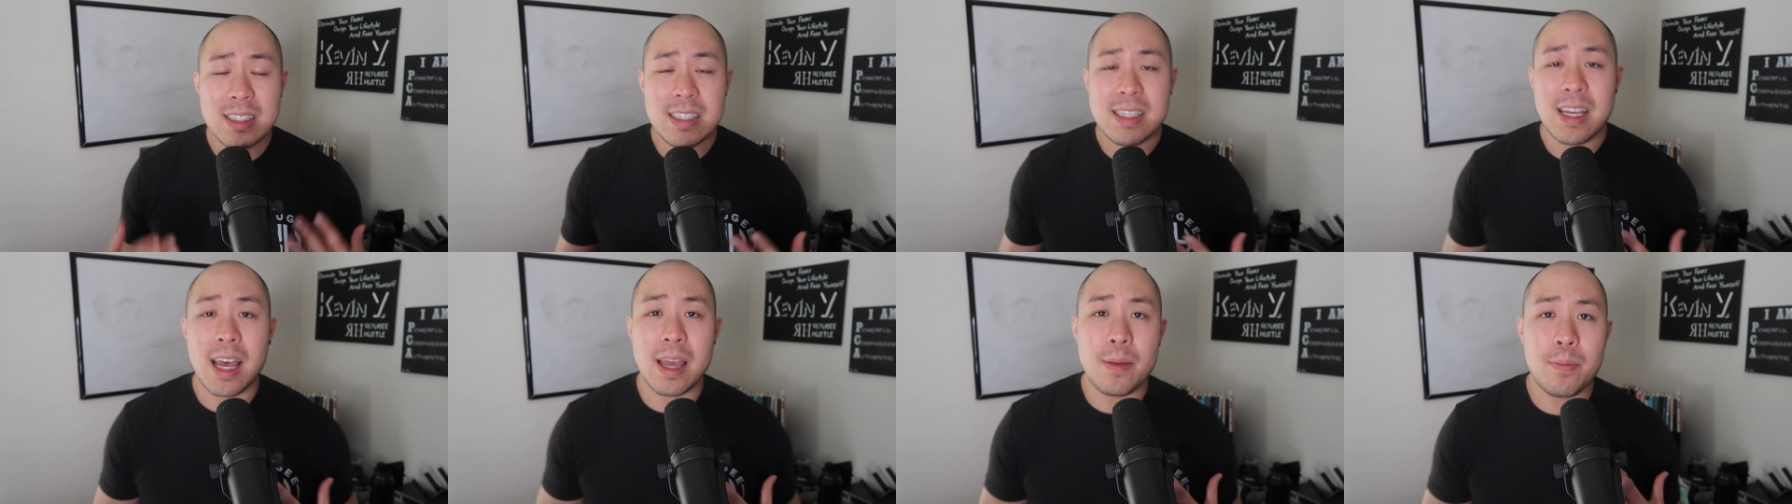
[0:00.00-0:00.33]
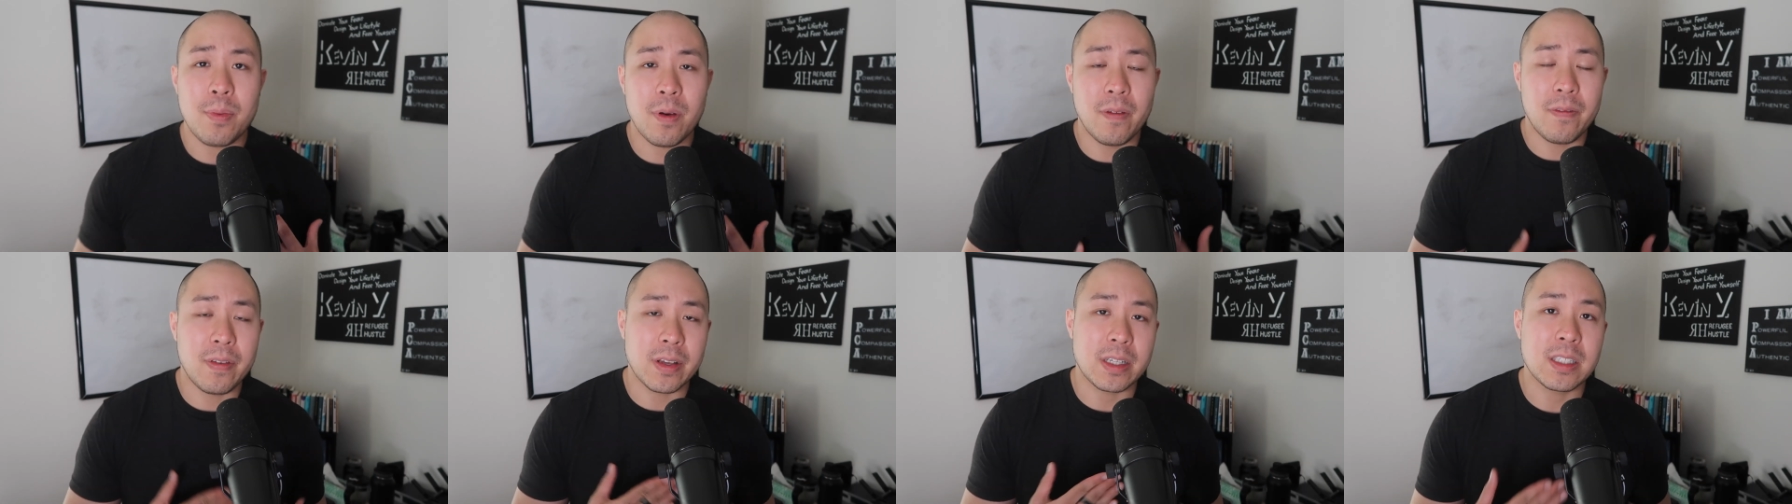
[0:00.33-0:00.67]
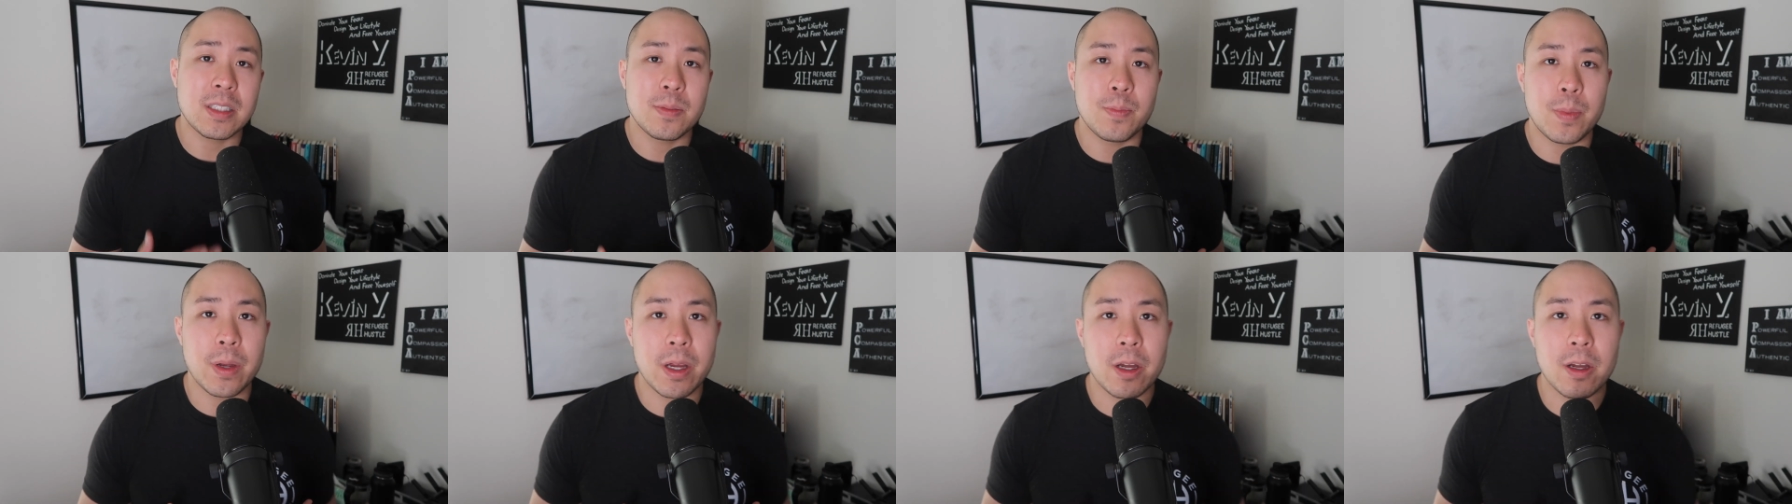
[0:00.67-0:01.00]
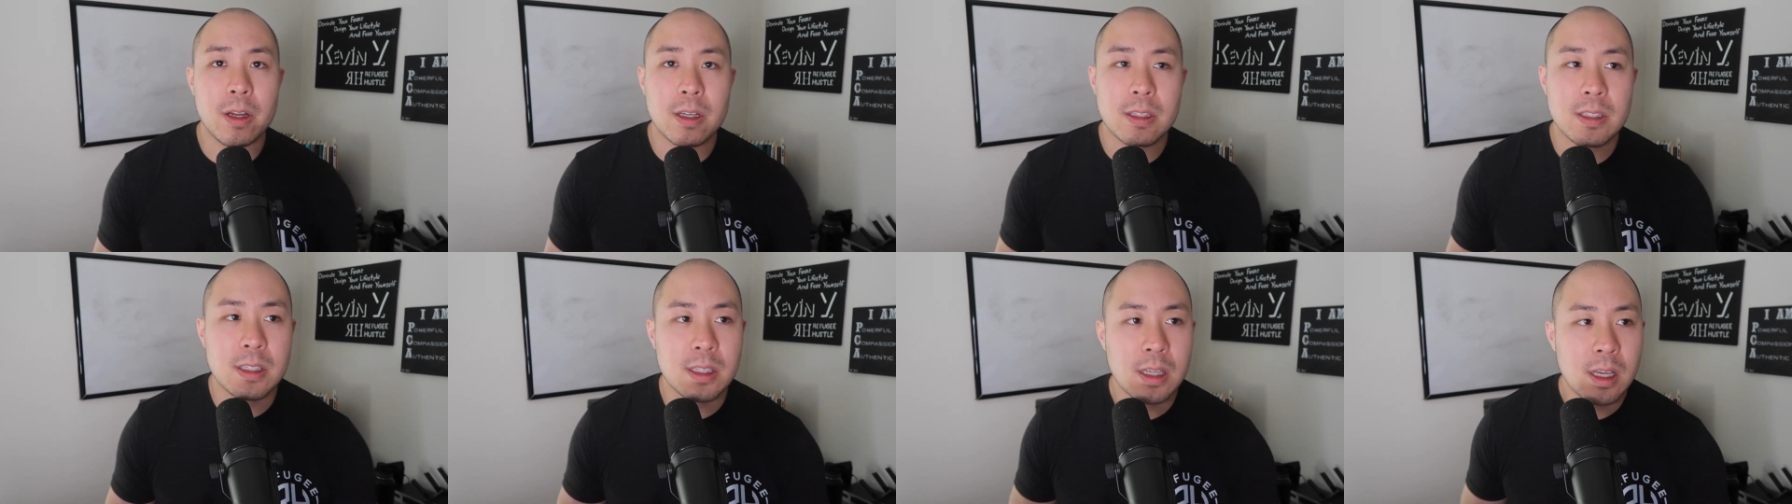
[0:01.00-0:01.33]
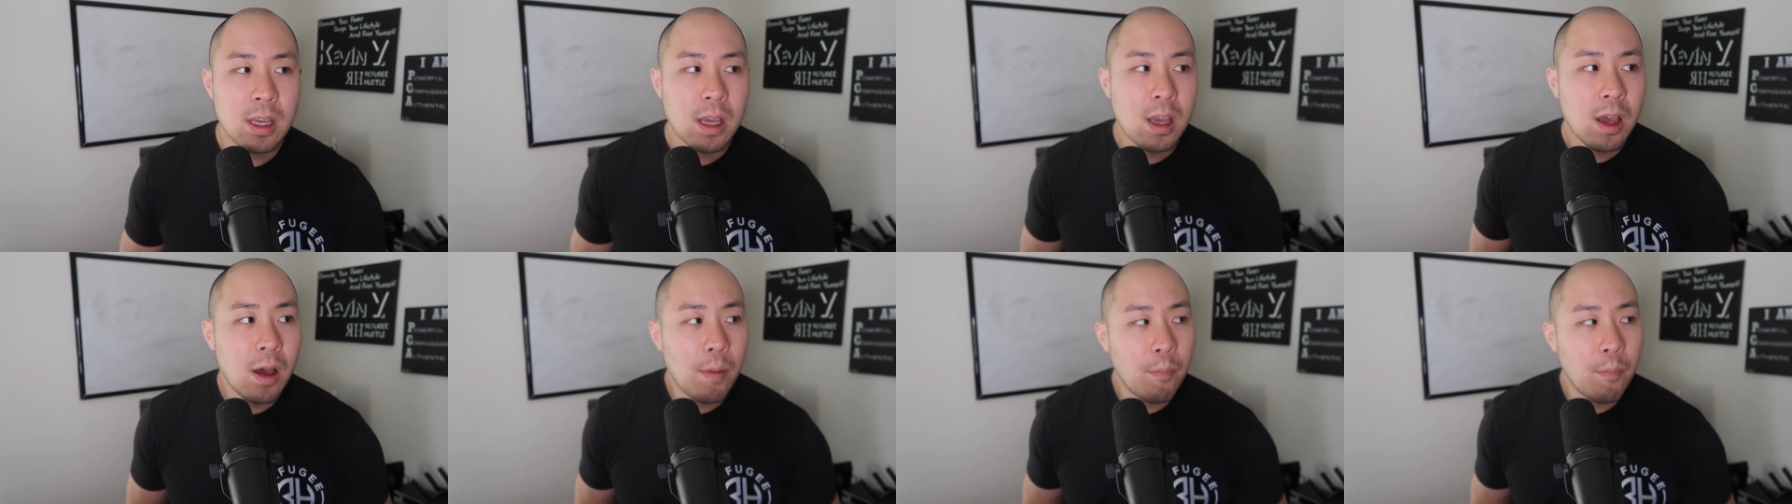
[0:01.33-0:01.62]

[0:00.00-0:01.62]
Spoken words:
type of experience.